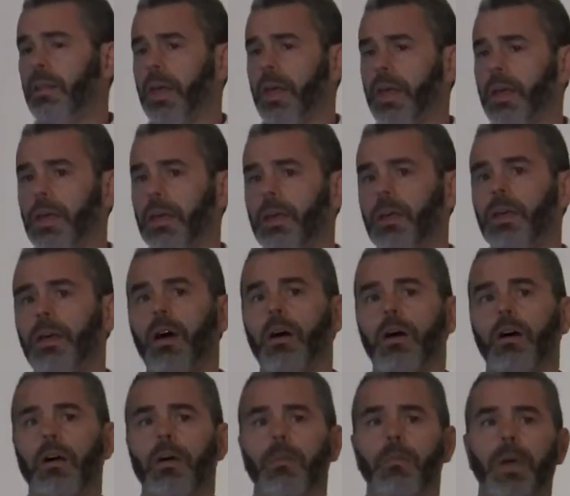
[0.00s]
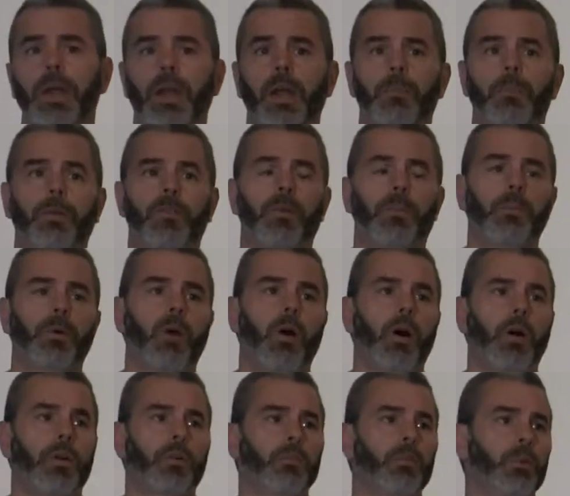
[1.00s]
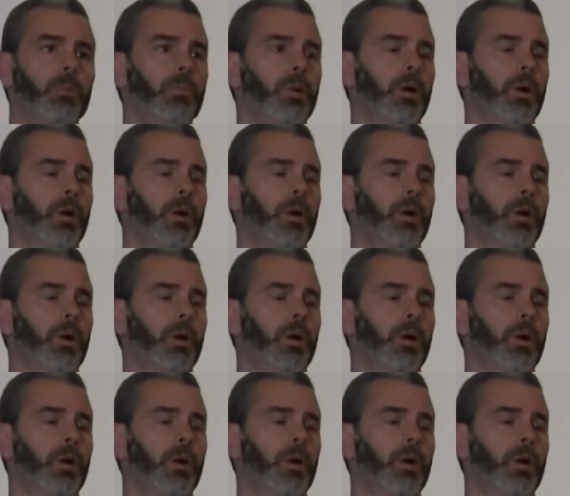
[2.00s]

they are made up of a broad group